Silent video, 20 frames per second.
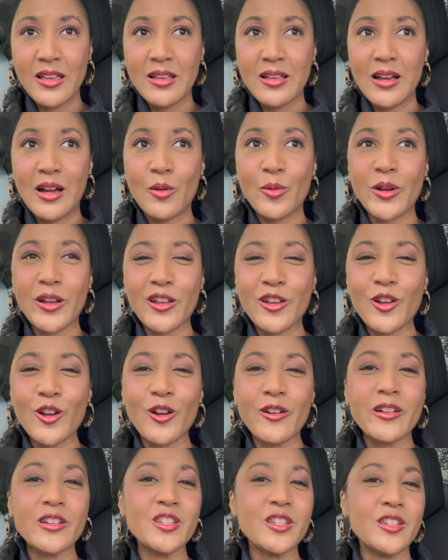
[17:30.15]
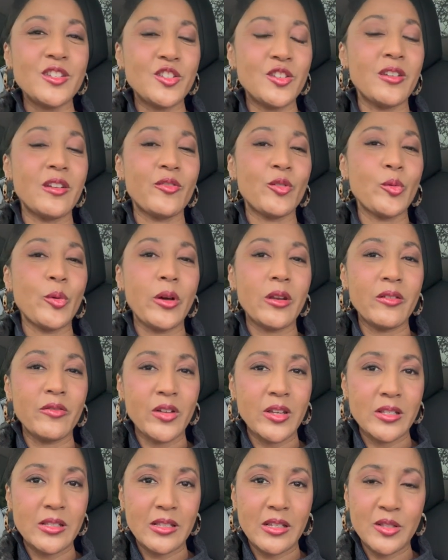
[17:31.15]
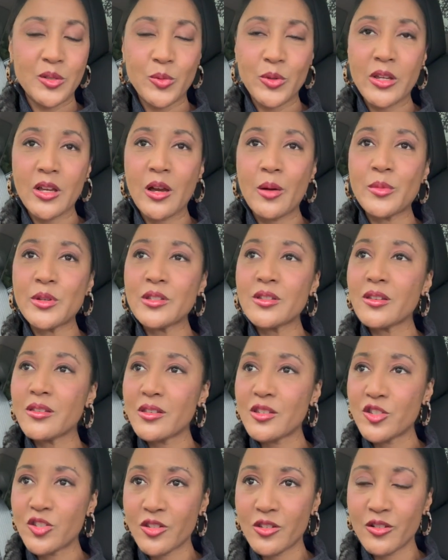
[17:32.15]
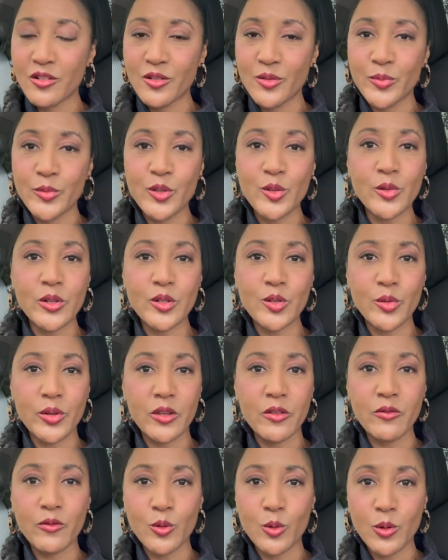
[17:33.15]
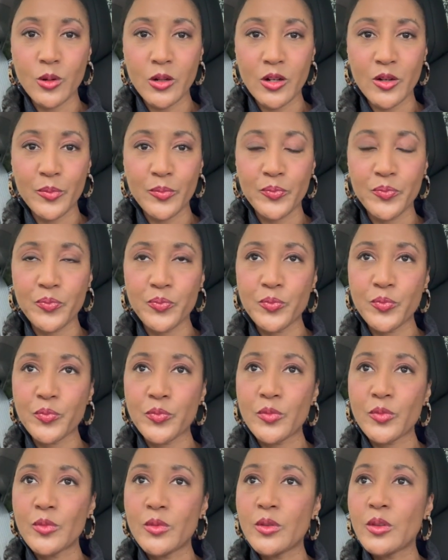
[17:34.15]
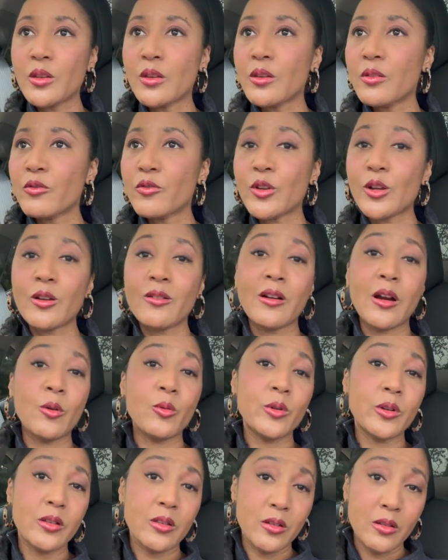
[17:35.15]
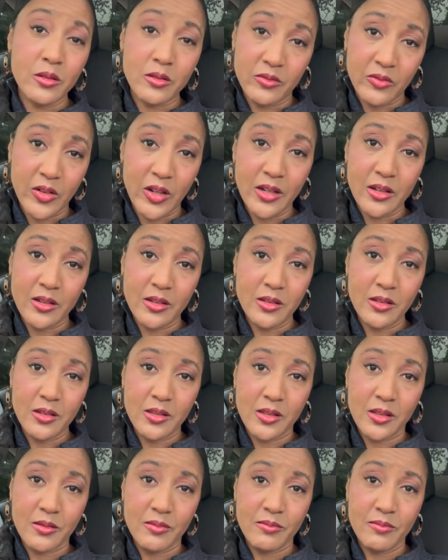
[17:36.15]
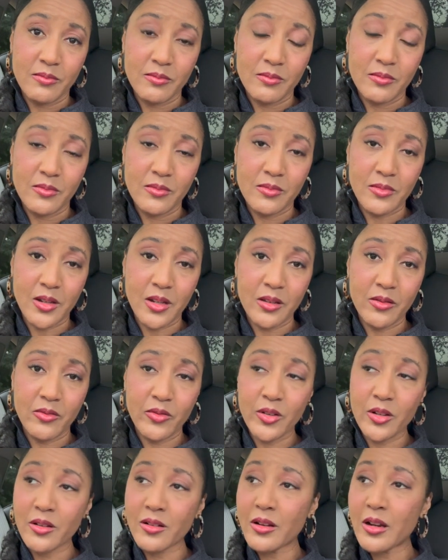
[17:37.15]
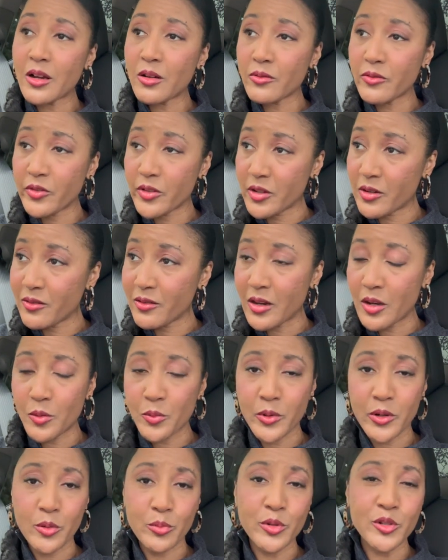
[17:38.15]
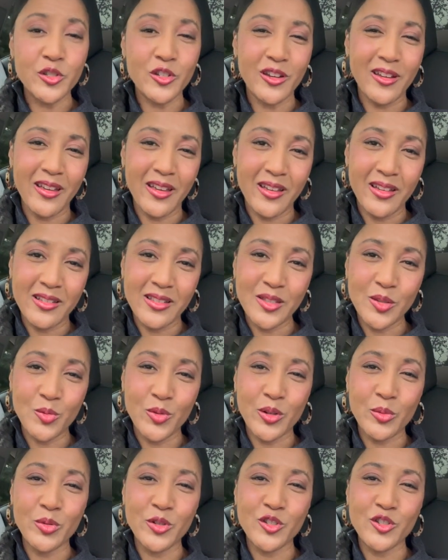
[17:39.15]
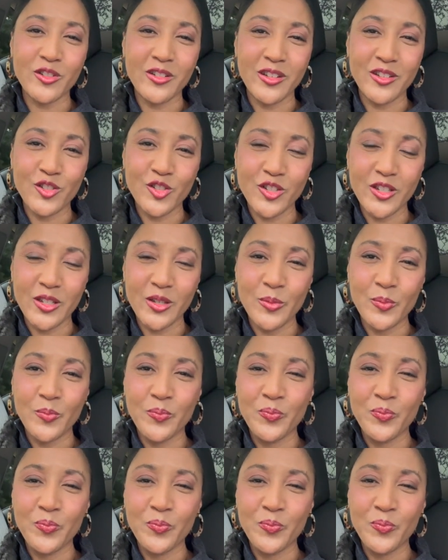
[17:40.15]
I want to encourage each and every one of us as we come into this year, 2024, figure out what the good fight is, right? Figure out where to put your hands, where to put your energy.